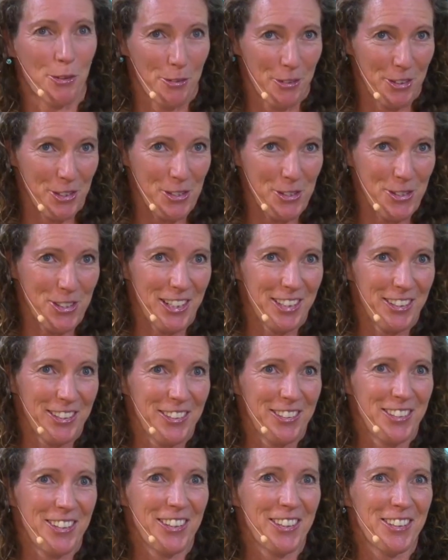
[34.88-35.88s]
the
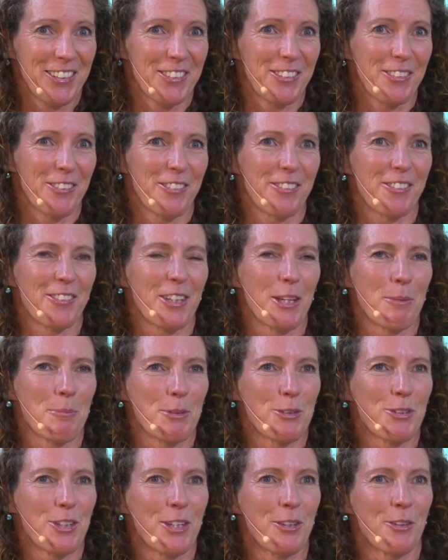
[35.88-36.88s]
stallion here,
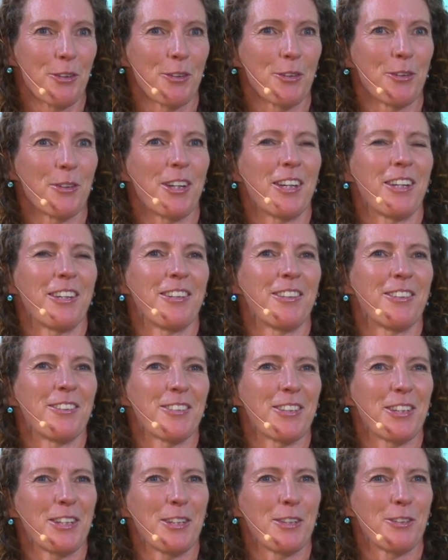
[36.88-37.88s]
Cappuccino, and
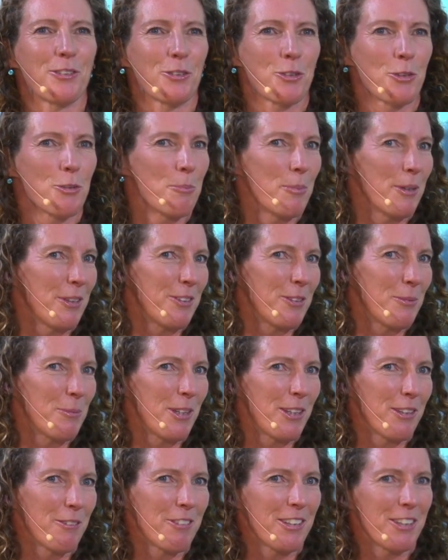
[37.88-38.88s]
he's too big to
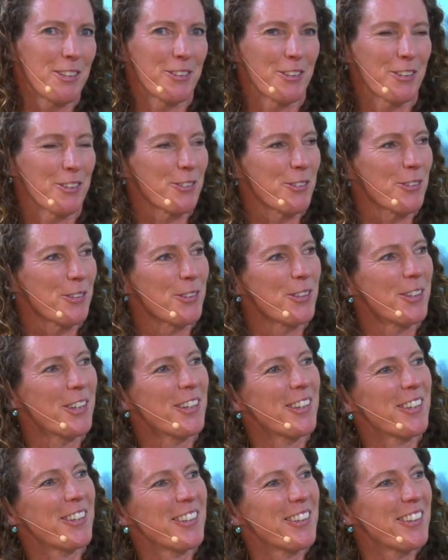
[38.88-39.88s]
be an eventer. So
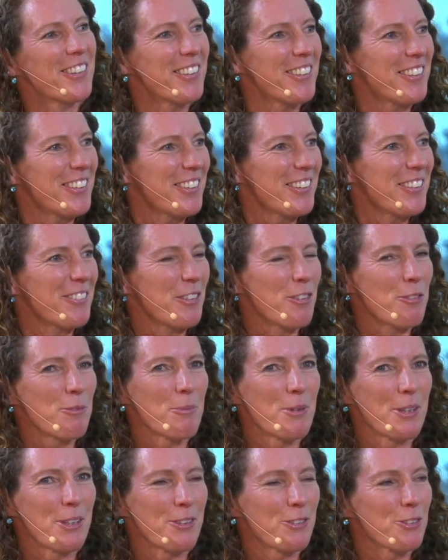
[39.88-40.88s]
we've
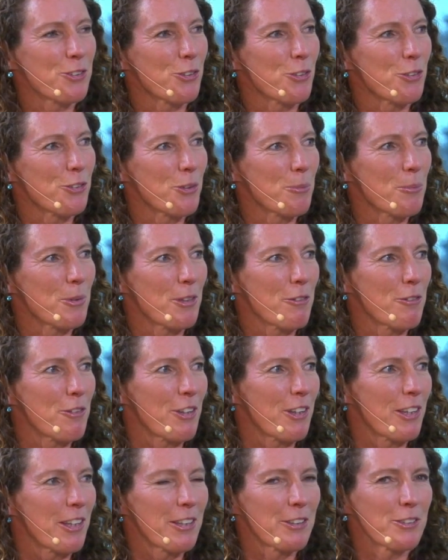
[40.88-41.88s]
been show jumping for
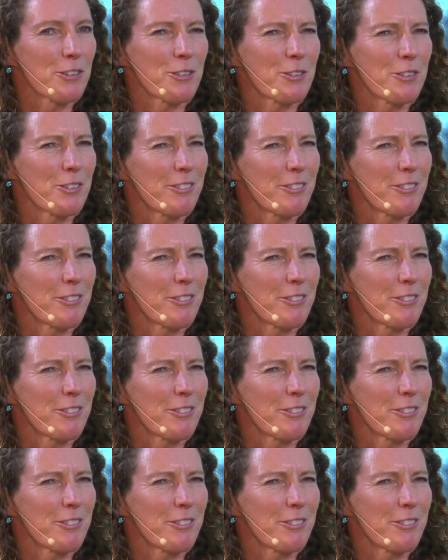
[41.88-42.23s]
the last